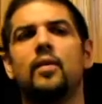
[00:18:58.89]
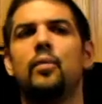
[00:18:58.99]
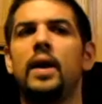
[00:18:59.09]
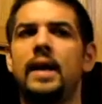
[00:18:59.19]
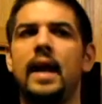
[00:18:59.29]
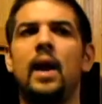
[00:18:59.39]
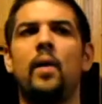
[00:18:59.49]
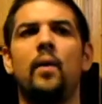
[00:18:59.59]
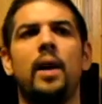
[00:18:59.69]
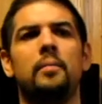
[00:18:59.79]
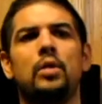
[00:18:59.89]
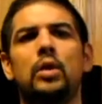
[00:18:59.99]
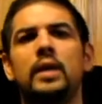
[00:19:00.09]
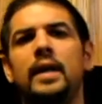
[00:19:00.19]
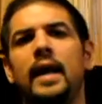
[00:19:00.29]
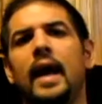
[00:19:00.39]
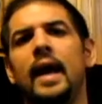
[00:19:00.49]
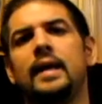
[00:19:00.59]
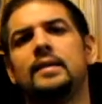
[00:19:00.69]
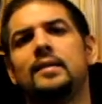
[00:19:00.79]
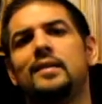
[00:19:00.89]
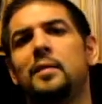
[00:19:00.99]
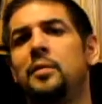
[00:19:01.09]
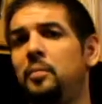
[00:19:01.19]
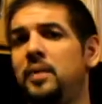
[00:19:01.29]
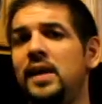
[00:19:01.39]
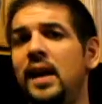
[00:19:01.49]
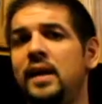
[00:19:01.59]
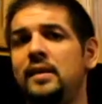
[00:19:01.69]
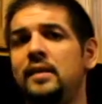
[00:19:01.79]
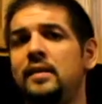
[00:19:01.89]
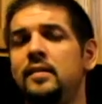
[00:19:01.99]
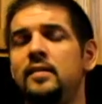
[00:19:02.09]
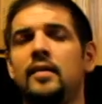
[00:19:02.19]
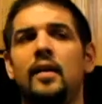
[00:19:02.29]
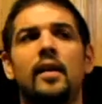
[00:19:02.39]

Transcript: Right now I'm looking at some of the PIDs